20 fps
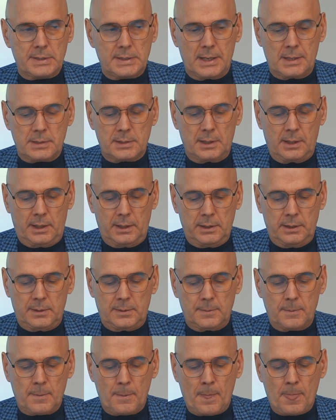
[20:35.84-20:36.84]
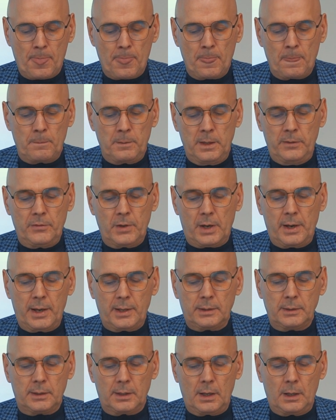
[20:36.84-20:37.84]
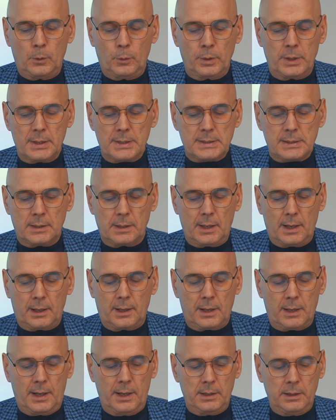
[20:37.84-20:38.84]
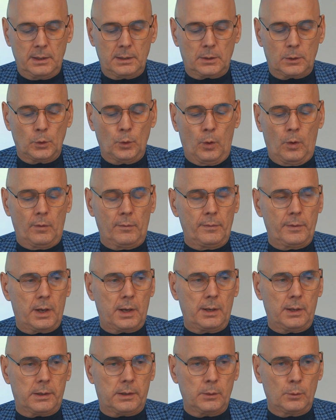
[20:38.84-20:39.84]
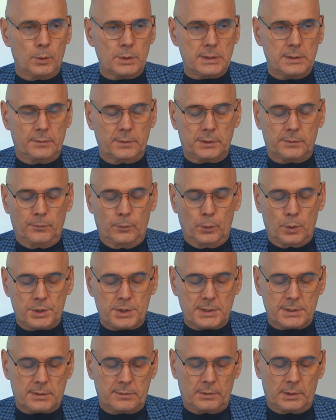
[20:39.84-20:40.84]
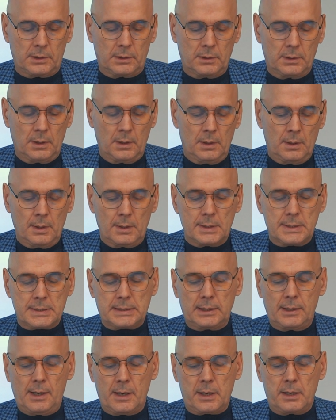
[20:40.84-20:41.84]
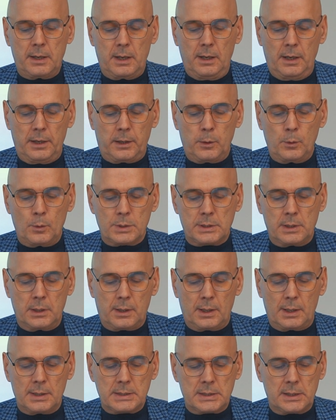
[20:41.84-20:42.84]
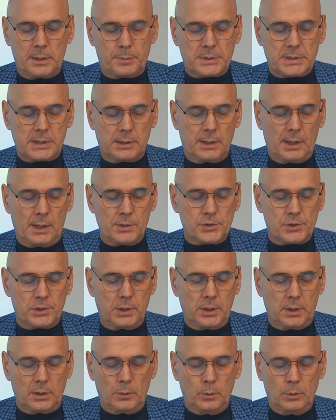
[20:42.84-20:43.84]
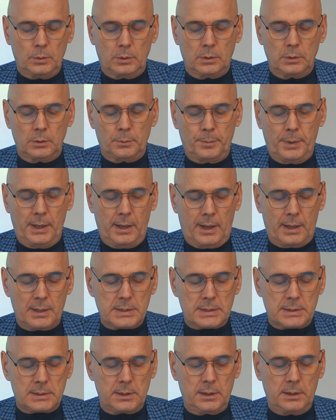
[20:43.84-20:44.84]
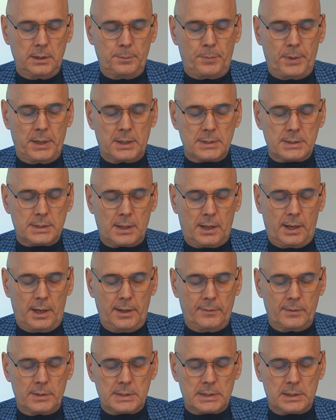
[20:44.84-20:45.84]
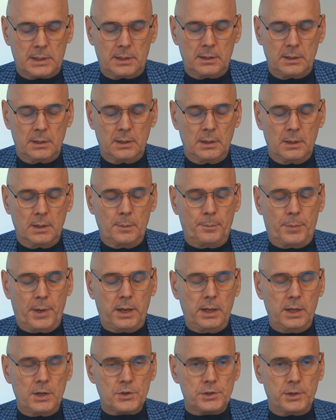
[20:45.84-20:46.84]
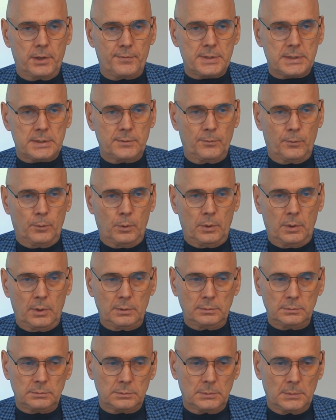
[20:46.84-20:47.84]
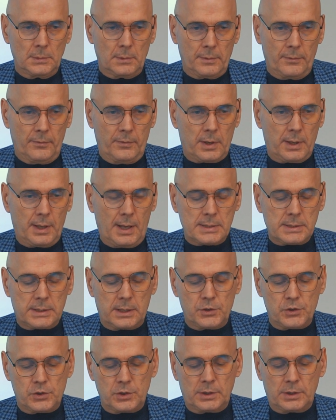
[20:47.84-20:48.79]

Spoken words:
At the same time, Vernadsky noted that humanity is living in a deep crisis of religious consciousness and is probably on the verge of a new religious creativity. The old religious concepts should be deepened and rebuilt.